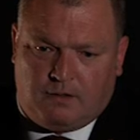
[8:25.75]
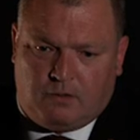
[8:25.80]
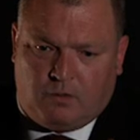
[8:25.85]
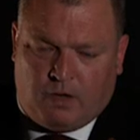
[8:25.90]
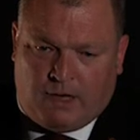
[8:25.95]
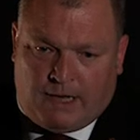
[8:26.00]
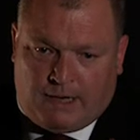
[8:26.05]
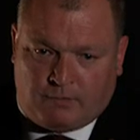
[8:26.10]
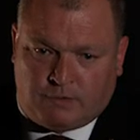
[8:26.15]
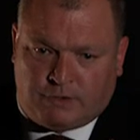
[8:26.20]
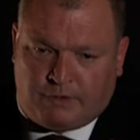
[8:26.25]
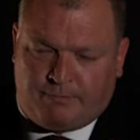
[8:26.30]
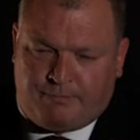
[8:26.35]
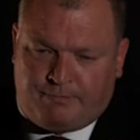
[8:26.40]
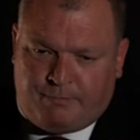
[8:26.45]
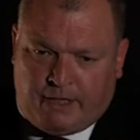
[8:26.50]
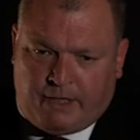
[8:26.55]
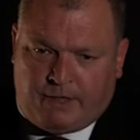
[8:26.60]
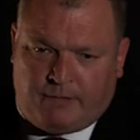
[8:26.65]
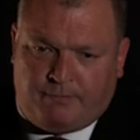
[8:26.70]
Well, that was a
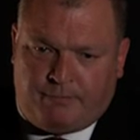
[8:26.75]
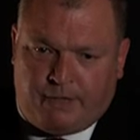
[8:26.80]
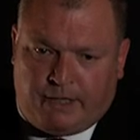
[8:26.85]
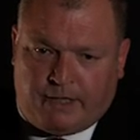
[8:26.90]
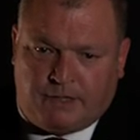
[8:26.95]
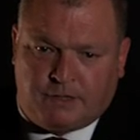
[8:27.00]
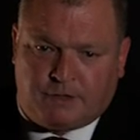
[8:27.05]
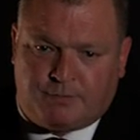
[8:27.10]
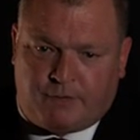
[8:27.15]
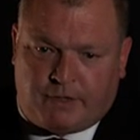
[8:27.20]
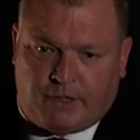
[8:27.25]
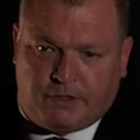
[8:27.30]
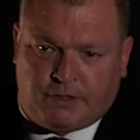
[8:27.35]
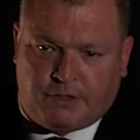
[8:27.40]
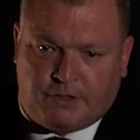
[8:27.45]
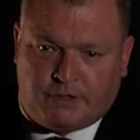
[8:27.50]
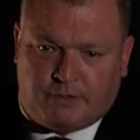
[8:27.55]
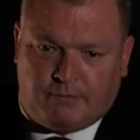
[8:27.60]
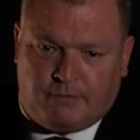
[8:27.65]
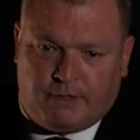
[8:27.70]
big, big
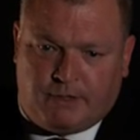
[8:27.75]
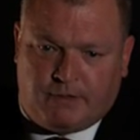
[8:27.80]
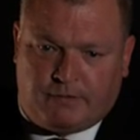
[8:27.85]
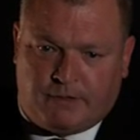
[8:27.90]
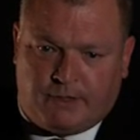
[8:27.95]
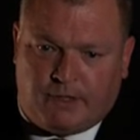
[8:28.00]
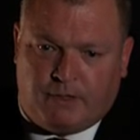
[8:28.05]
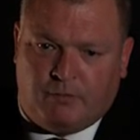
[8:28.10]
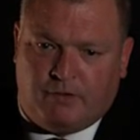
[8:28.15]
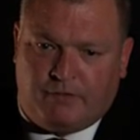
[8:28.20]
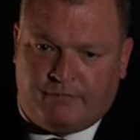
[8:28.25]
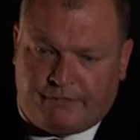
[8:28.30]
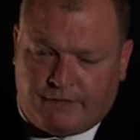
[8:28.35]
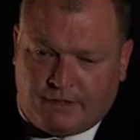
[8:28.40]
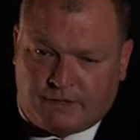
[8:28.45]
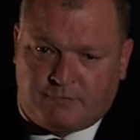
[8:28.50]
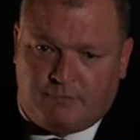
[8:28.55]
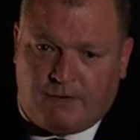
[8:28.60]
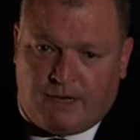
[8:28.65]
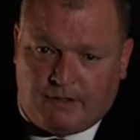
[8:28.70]
inspiration to me, thinking, well, if
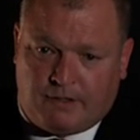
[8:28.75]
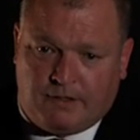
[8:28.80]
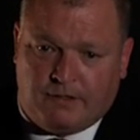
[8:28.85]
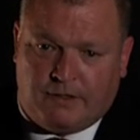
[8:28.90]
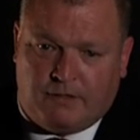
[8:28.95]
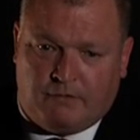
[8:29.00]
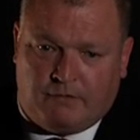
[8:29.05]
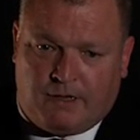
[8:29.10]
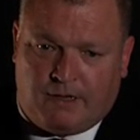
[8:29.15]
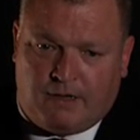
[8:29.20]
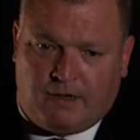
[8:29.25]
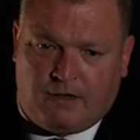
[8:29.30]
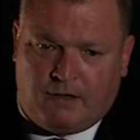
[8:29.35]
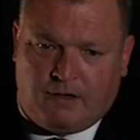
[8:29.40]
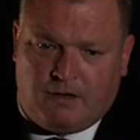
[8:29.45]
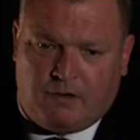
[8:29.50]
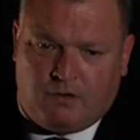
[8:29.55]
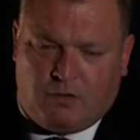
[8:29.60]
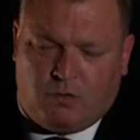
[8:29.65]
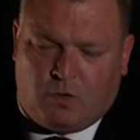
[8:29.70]
this man can do that,
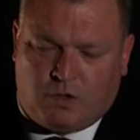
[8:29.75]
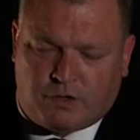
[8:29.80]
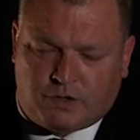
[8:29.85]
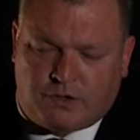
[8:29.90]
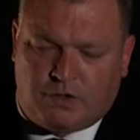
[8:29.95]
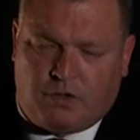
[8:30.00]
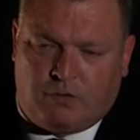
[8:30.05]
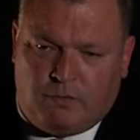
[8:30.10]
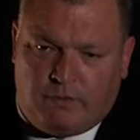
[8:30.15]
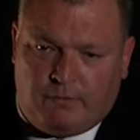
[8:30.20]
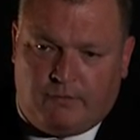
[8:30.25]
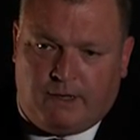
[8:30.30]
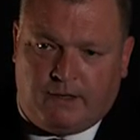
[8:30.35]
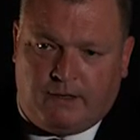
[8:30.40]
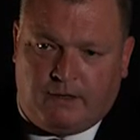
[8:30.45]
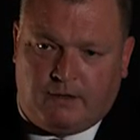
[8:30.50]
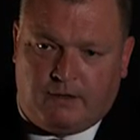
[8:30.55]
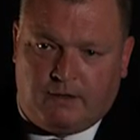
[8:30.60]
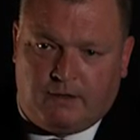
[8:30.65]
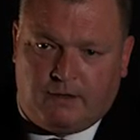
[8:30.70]
what's wrong with
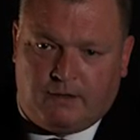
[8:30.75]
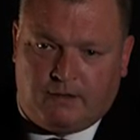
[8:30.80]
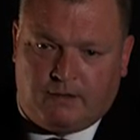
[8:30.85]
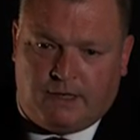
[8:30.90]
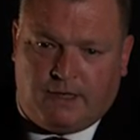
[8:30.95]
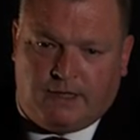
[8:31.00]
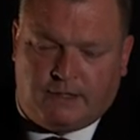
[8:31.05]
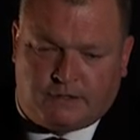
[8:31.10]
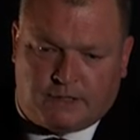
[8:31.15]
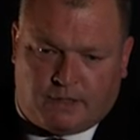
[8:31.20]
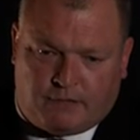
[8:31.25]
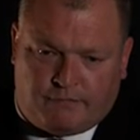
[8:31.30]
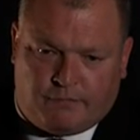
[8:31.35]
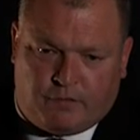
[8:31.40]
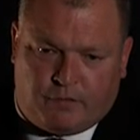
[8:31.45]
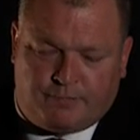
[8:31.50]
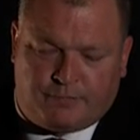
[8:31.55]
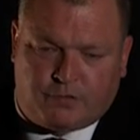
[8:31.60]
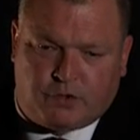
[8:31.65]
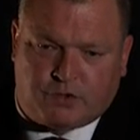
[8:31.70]
me? Get yourself
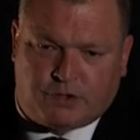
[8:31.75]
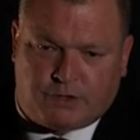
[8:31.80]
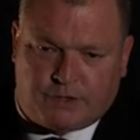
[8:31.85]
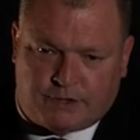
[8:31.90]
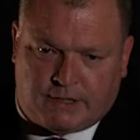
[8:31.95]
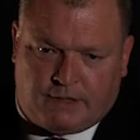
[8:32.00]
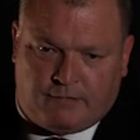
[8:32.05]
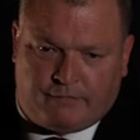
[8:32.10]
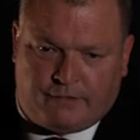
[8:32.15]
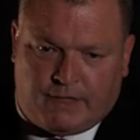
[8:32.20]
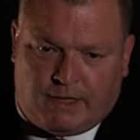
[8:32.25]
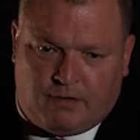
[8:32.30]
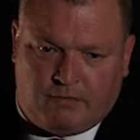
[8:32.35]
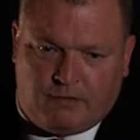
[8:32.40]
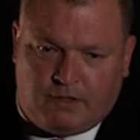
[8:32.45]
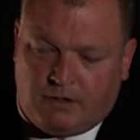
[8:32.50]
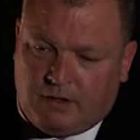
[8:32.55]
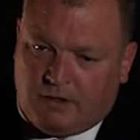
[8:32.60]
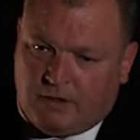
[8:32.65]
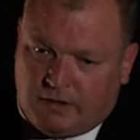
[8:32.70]
up, dust yourself
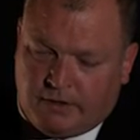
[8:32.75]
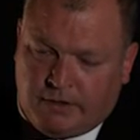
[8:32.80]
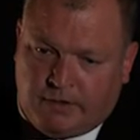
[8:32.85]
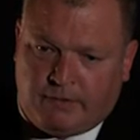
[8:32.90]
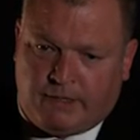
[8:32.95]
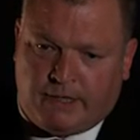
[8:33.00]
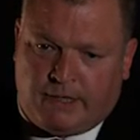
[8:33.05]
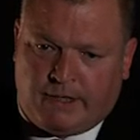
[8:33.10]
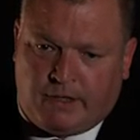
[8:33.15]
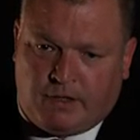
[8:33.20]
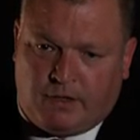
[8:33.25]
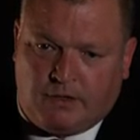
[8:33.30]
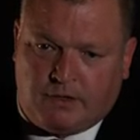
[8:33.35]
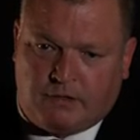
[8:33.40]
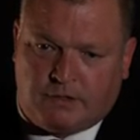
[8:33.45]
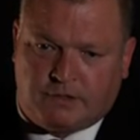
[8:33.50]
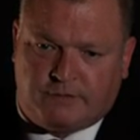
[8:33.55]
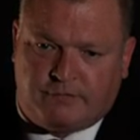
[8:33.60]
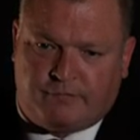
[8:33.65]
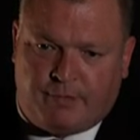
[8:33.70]
down, and you carry on.
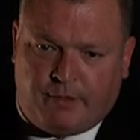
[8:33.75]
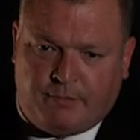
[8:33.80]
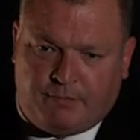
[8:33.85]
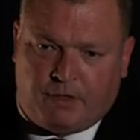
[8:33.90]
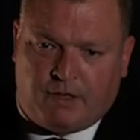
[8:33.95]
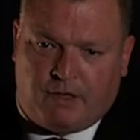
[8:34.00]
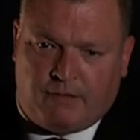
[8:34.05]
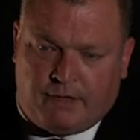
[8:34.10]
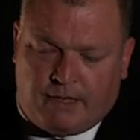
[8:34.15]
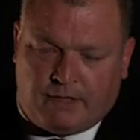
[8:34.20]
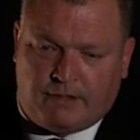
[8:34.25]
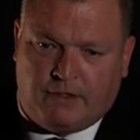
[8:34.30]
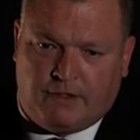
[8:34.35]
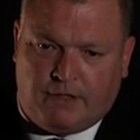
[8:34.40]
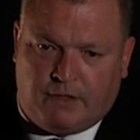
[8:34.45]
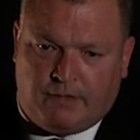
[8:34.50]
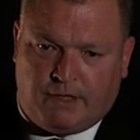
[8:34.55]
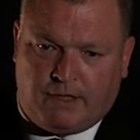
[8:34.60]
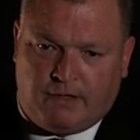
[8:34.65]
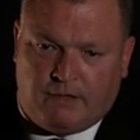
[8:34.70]
Because if people like that can
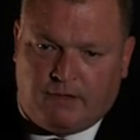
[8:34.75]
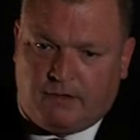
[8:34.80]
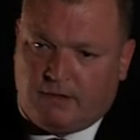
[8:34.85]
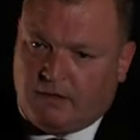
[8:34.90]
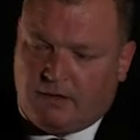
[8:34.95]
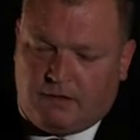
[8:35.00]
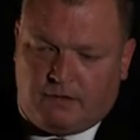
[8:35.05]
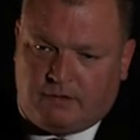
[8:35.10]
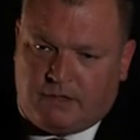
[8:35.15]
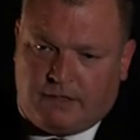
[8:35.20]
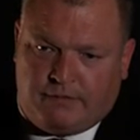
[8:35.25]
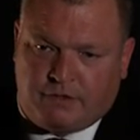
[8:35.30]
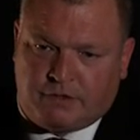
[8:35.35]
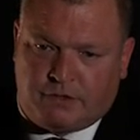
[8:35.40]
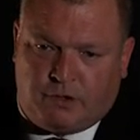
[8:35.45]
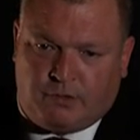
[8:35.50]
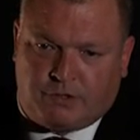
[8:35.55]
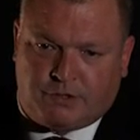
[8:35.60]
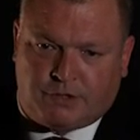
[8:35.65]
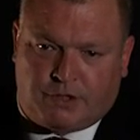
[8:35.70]
do it, then there's
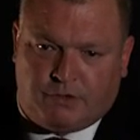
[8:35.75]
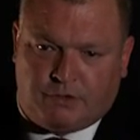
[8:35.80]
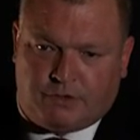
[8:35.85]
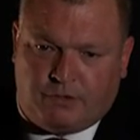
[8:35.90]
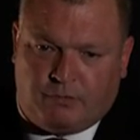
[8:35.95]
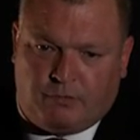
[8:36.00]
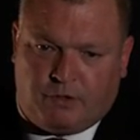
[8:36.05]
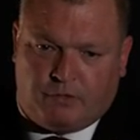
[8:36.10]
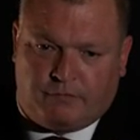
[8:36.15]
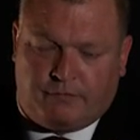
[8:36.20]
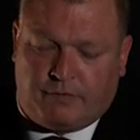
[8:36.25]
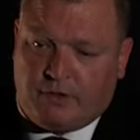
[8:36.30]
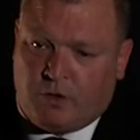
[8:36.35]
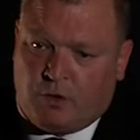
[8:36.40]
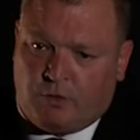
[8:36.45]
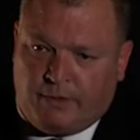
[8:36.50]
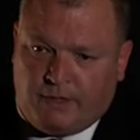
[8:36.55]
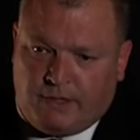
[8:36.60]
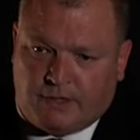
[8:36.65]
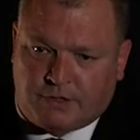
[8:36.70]
no excuse in the world that
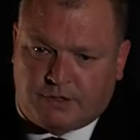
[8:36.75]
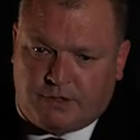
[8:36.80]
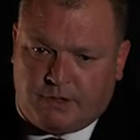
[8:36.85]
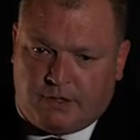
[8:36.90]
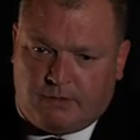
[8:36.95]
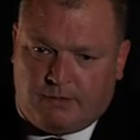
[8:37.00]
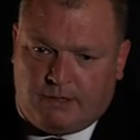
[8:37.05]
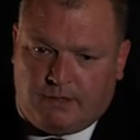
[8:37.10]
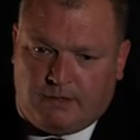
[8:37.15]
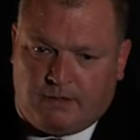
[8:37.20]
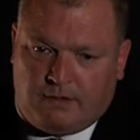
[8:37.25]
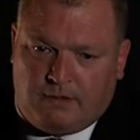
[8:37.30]
nobody else can do it.